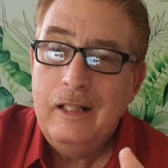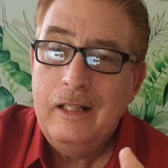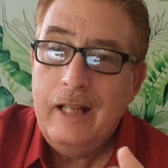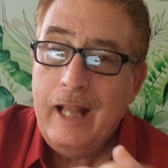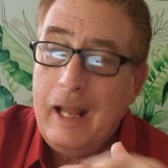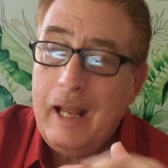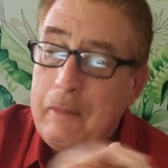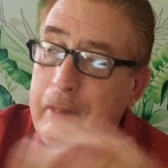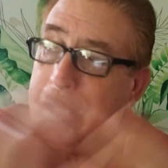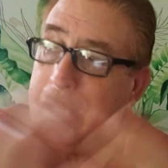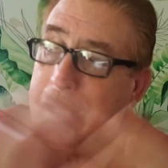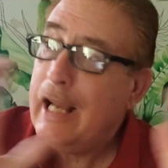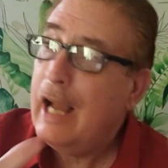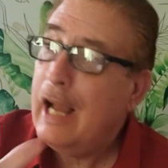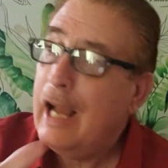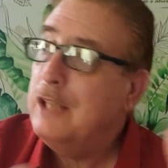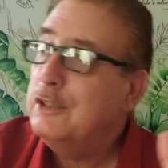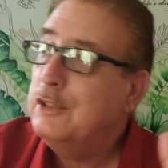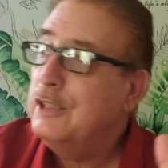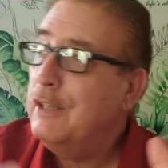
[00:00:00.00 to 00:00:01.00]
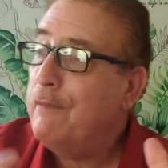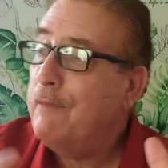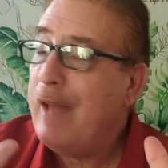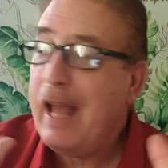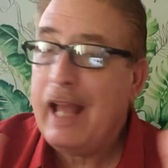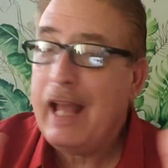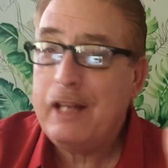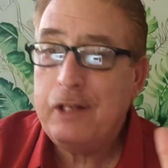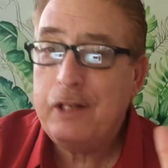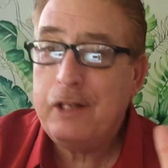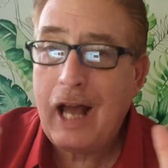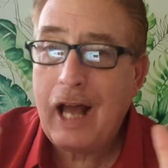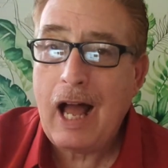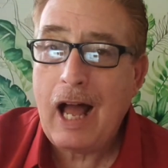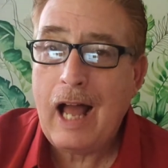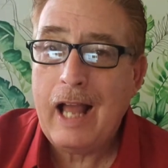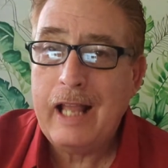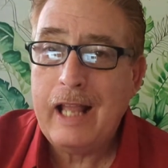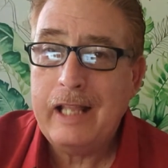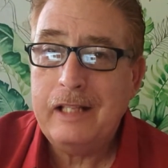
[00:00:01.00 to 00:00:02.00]
How many guys have had to
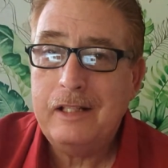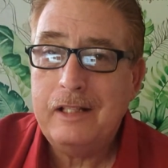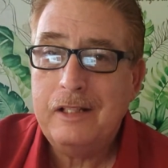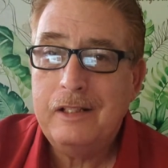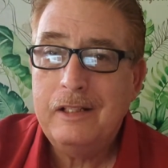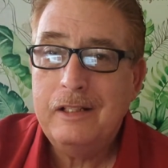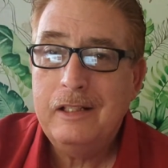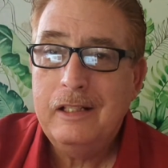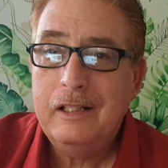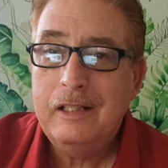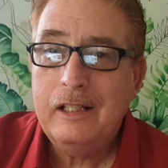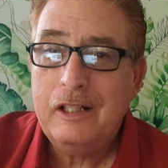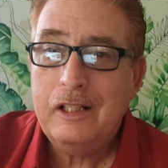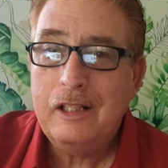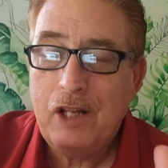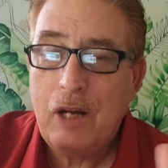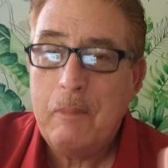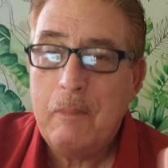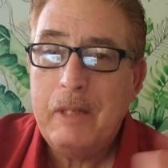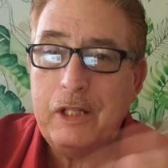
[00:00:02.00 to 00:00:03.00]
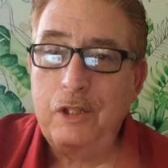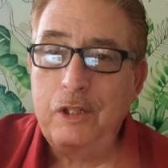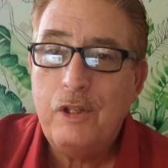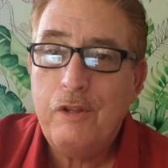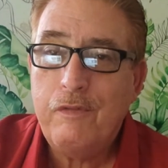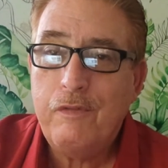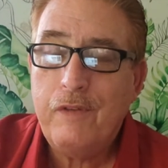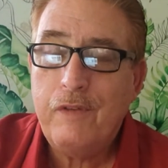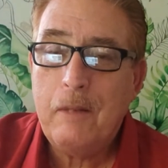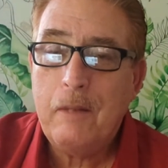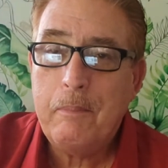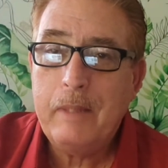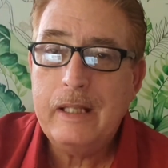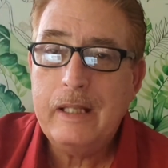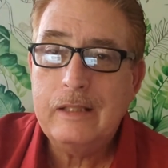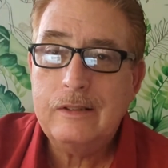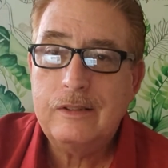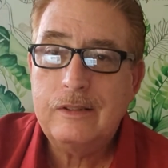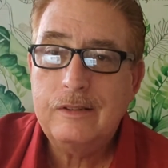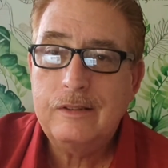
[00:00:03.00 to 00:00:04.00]
hide coming to the
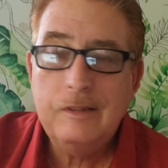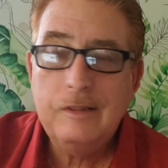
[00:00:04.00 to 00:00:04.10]
Philippines?